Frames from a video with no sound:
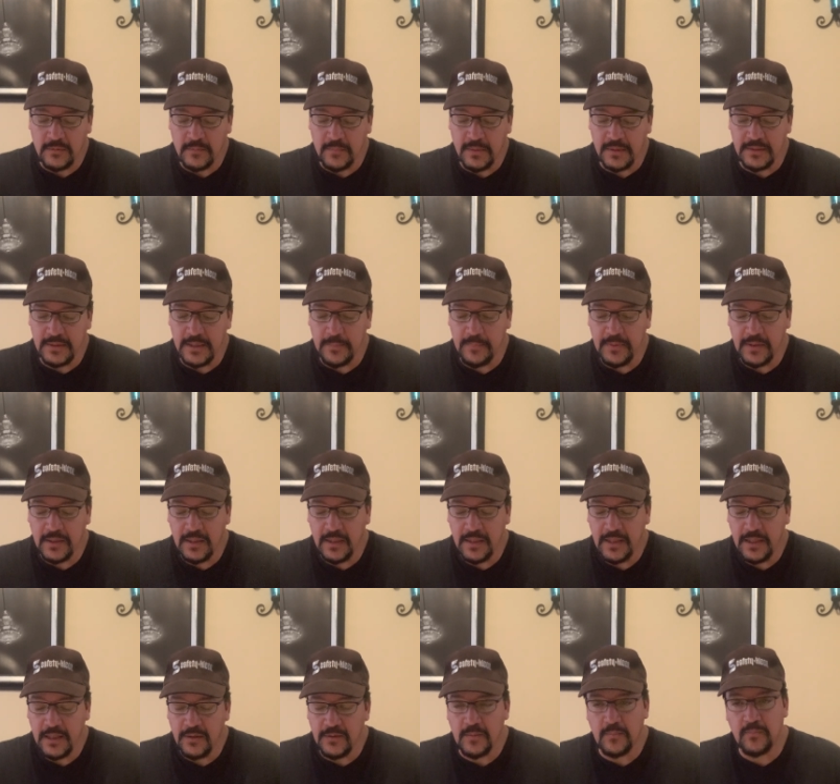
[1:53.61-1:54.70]
but
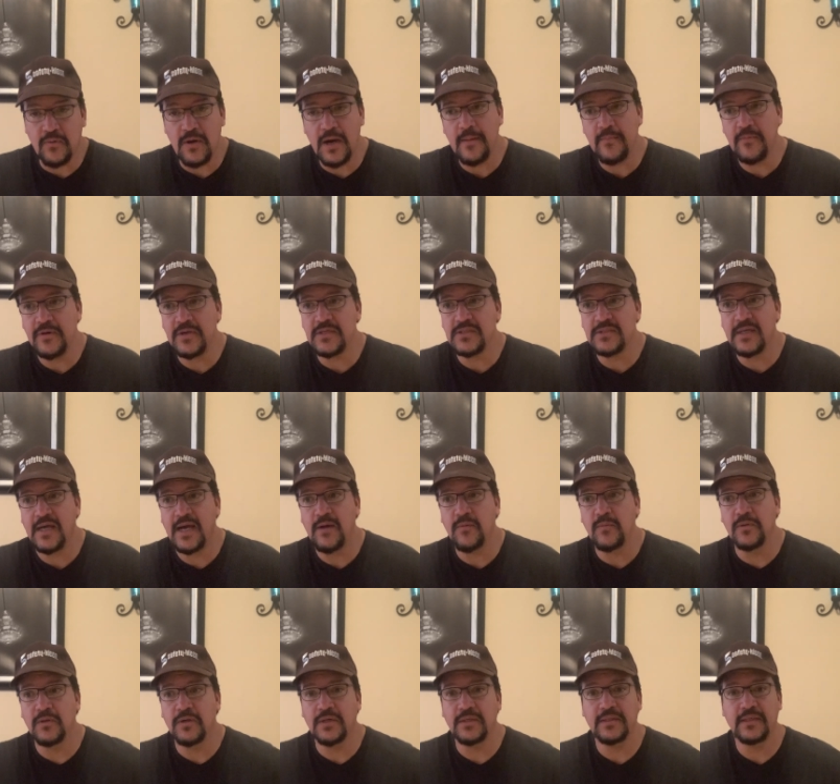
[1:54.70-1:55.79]
typically on the primary side, we're
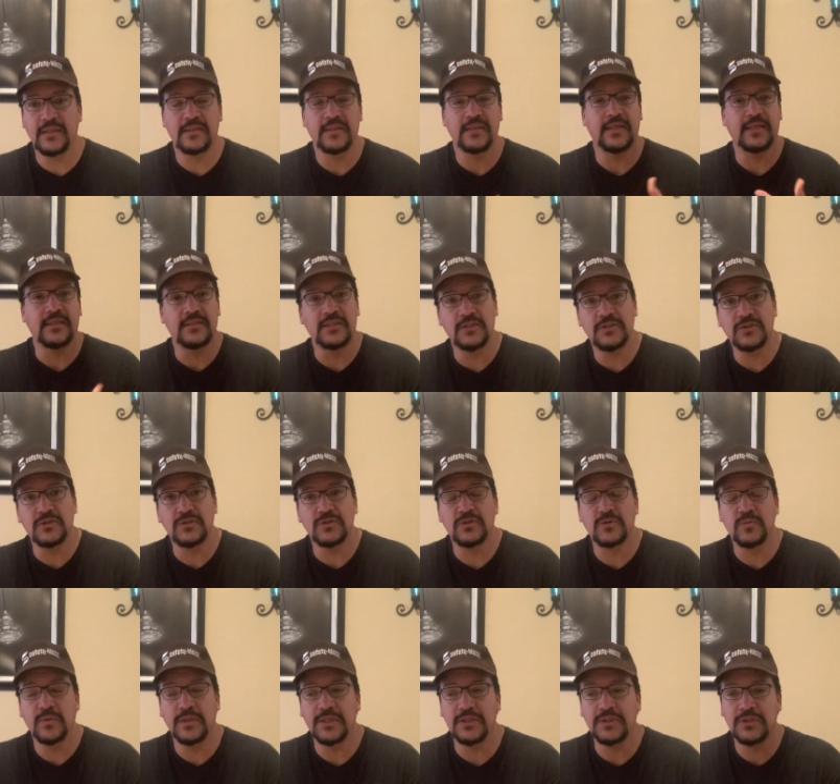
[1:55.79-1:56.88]
looking at the ignition
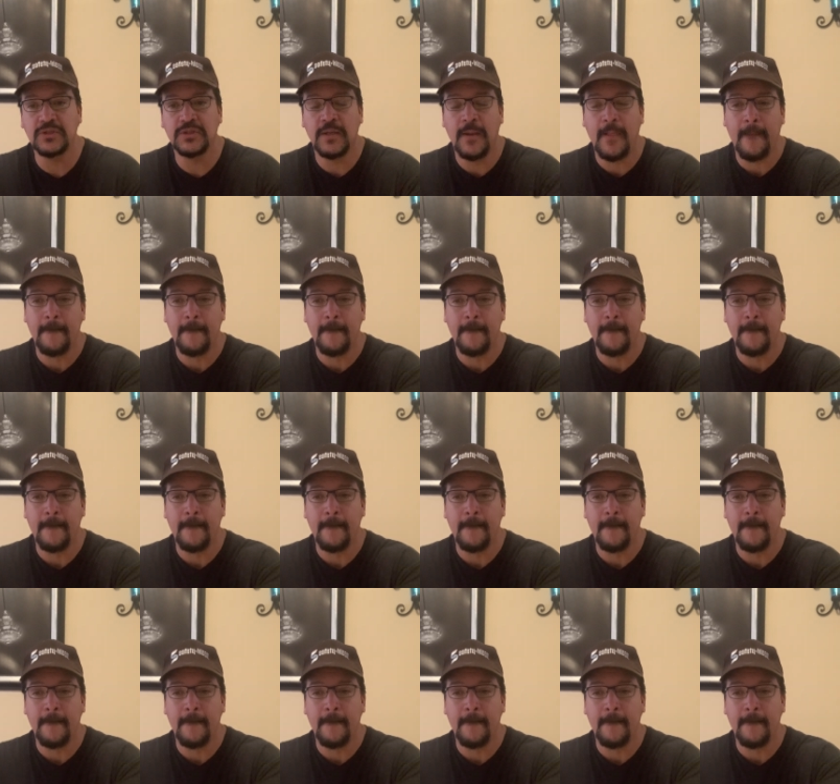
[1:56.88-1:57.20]
switch,